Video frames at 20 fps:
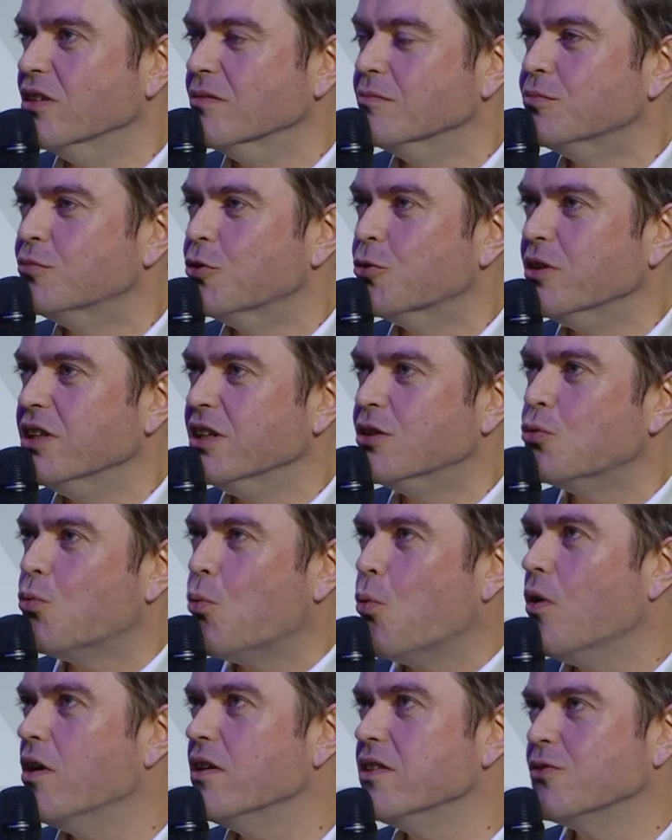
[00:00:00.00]
subject. It's
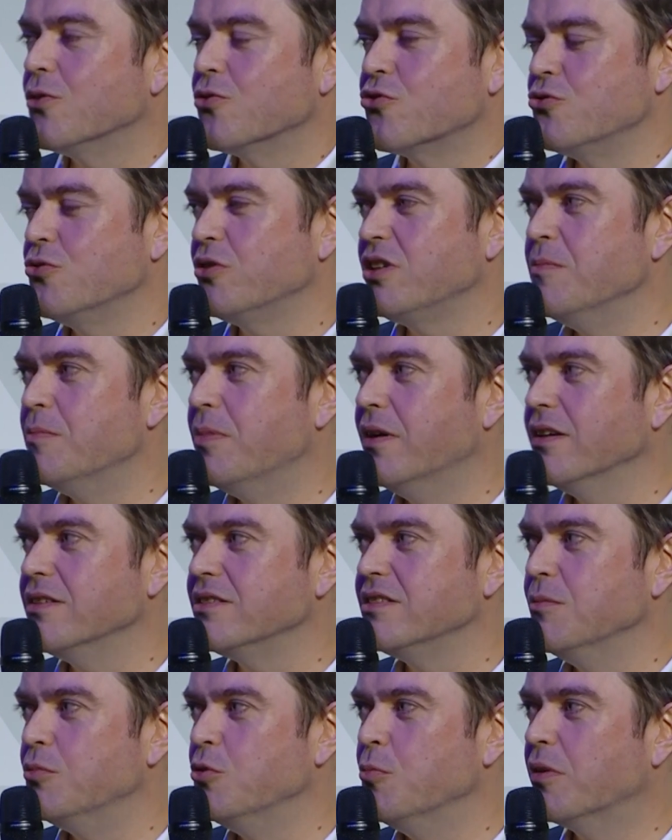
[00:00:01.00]
a thorny issue.
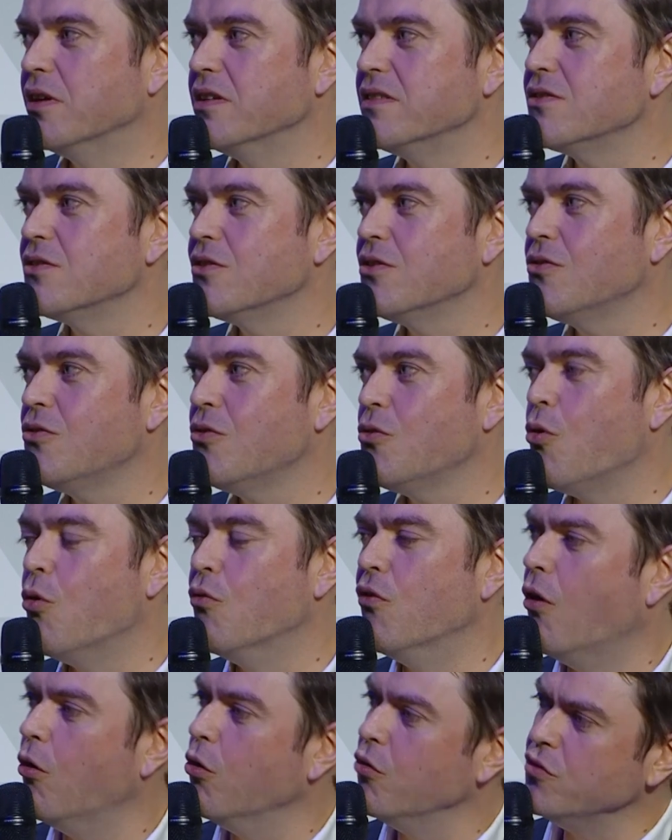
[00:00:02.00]
So for the three
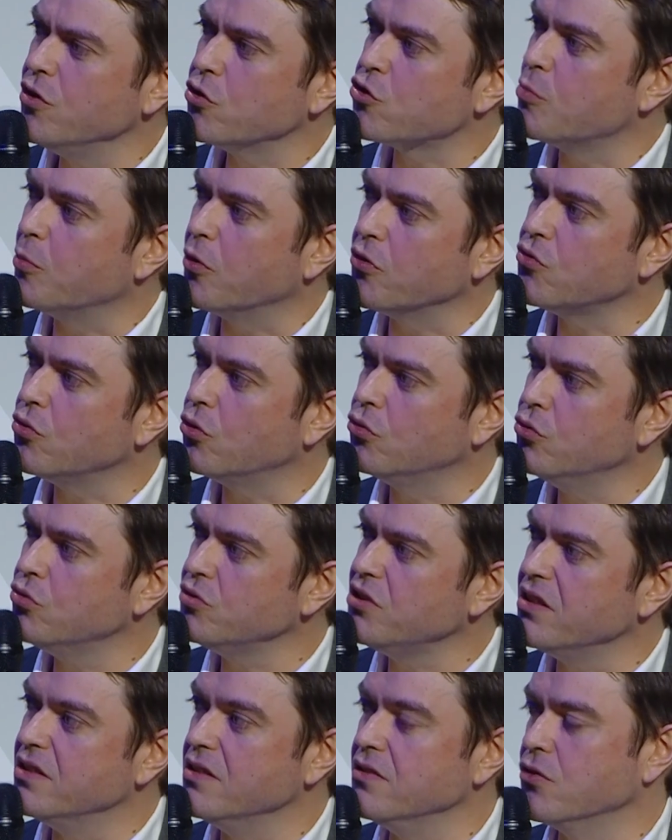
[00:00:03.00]
stakes that seem to be the
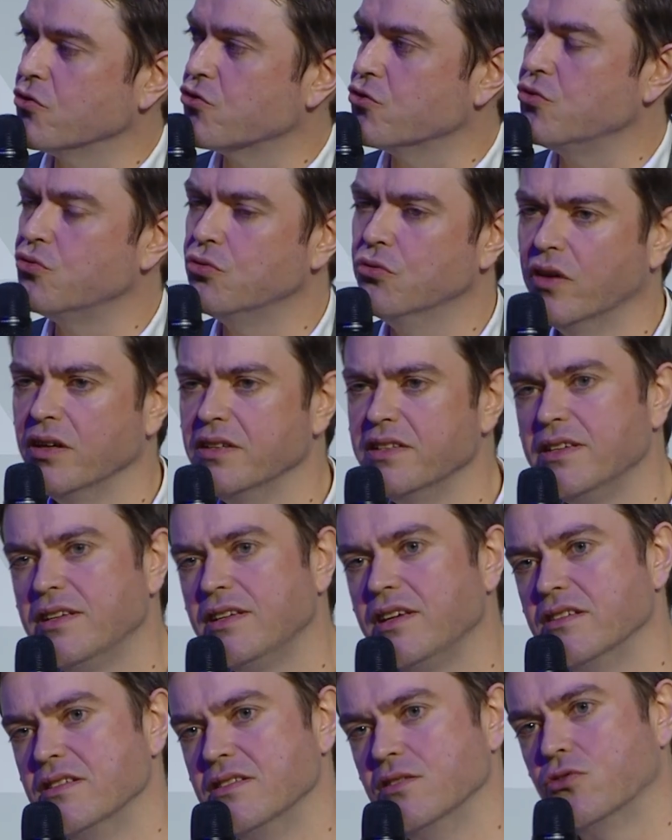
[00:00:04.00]
most urgent, we'll come back to
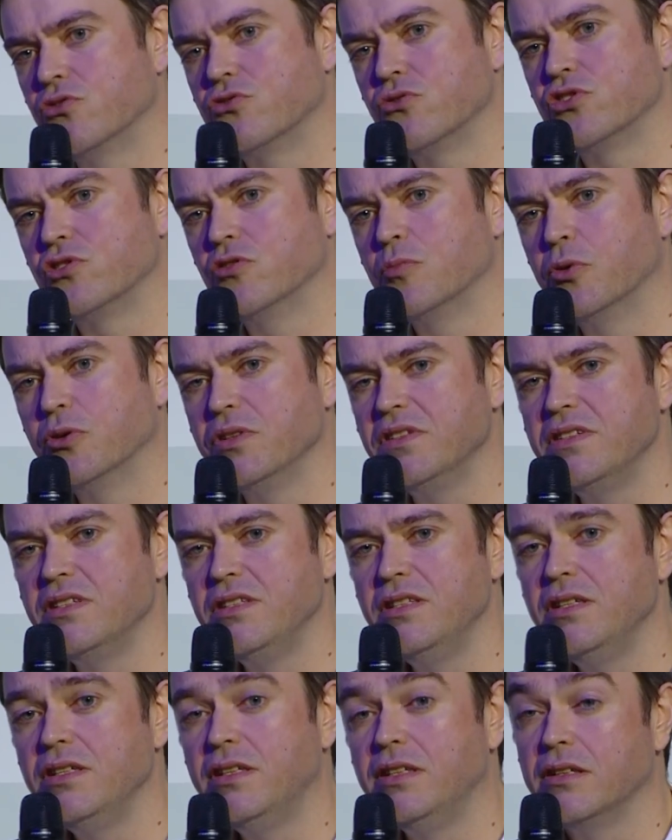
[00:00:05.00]
others. There's
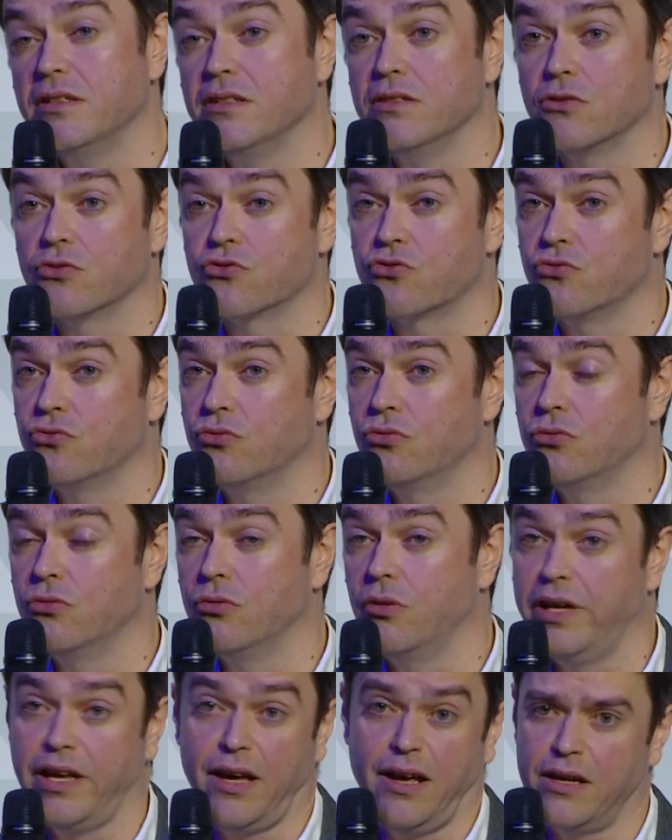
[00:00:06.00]
sovereignty, there's
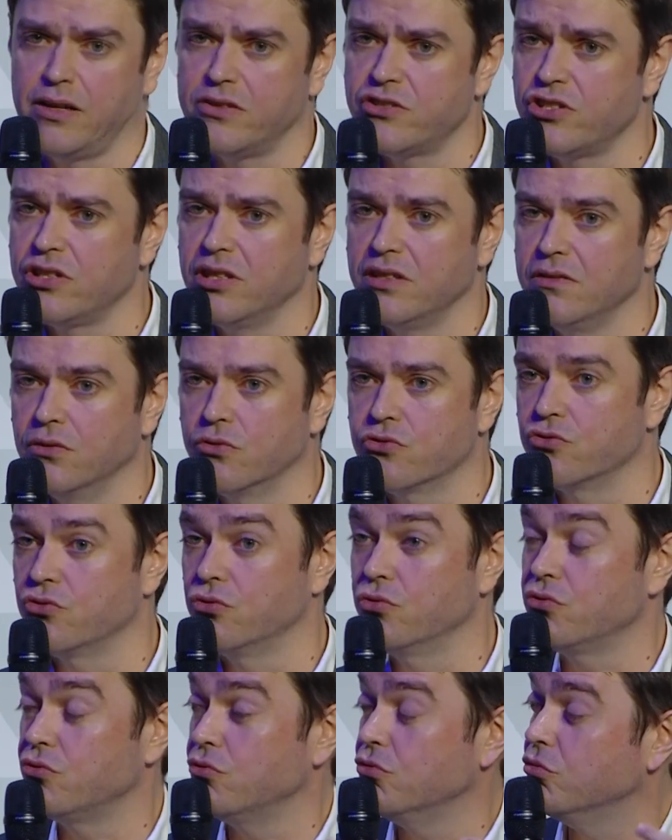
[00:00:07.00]
geopolitics,
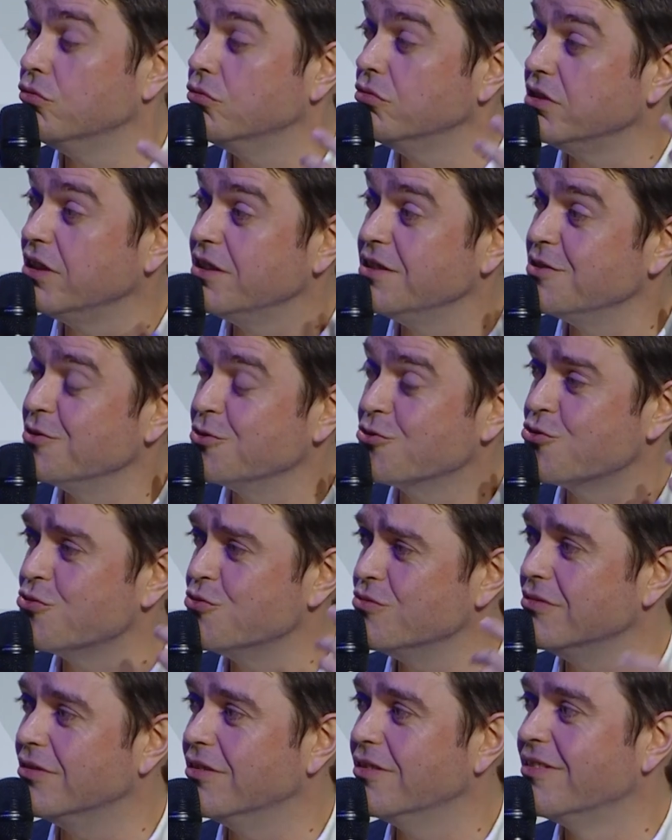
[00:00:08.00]
there's human resources,
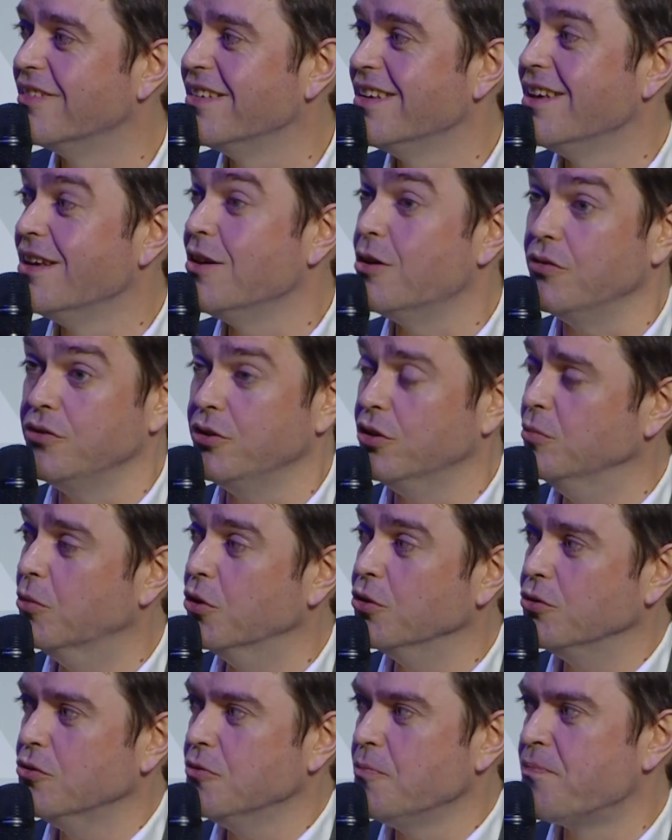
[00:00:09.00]
there's social and labour
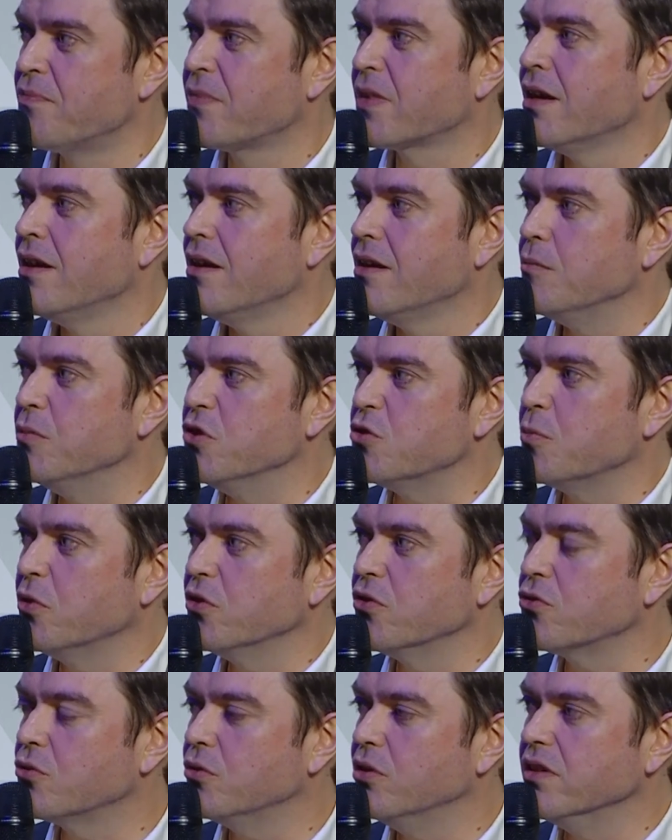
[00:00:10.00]
issues, there's also
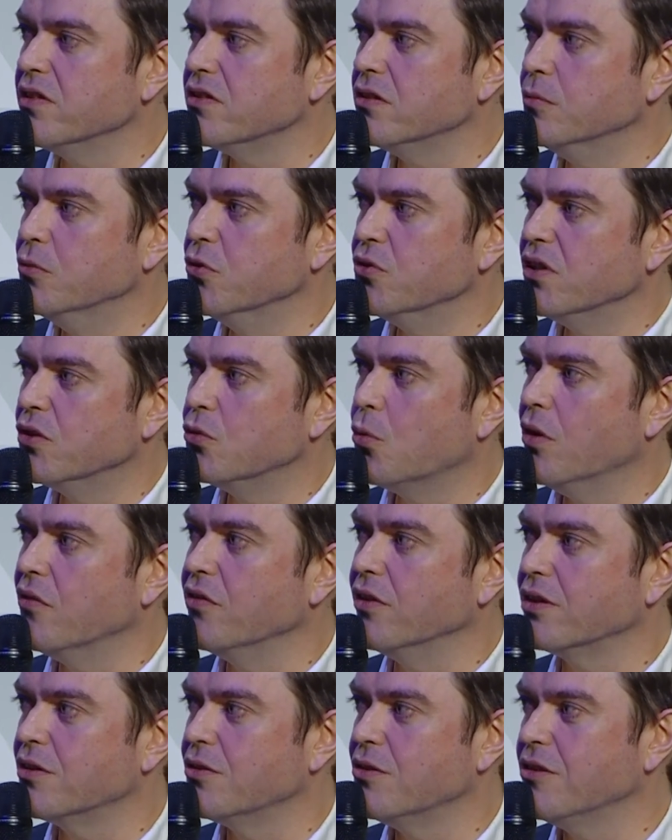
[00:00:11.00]
environmental issues.
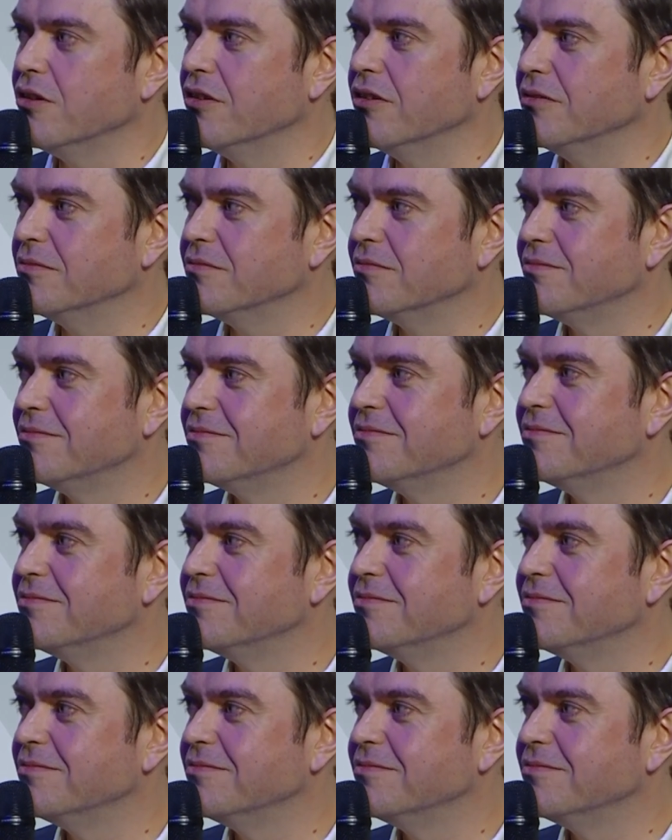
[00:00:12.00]
But I